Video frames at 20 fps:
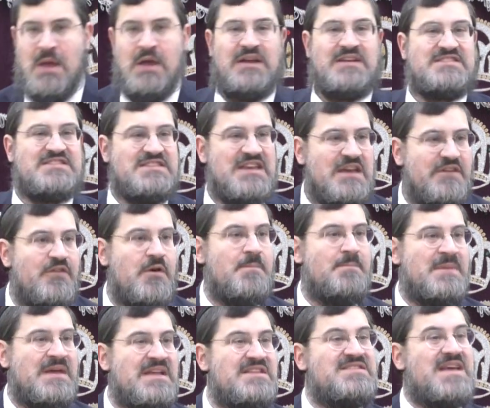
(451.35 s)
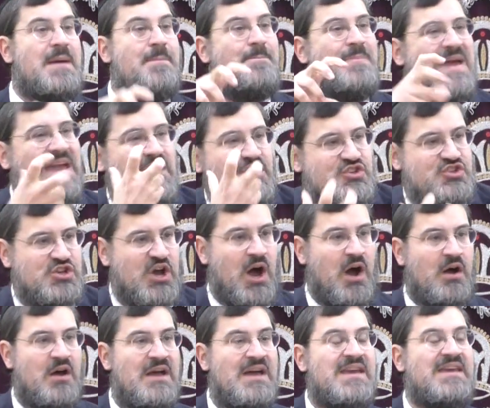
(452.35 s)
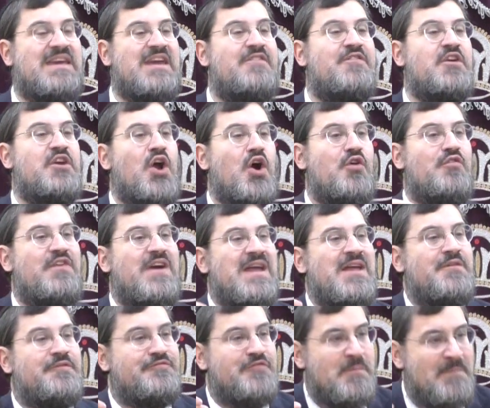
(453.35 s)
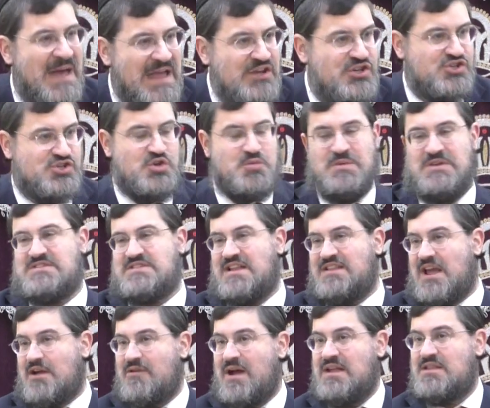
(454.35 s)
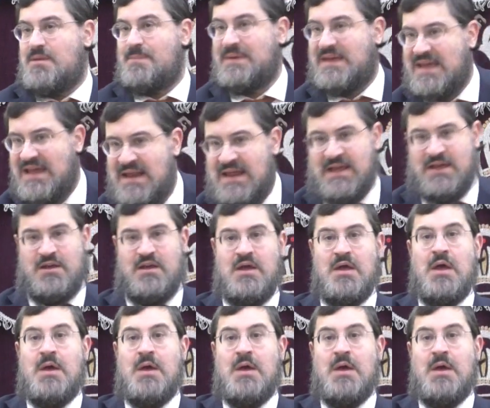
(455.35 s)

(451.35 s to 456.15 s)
Ksiva means a picture, giving over information. We said that right in the beginning.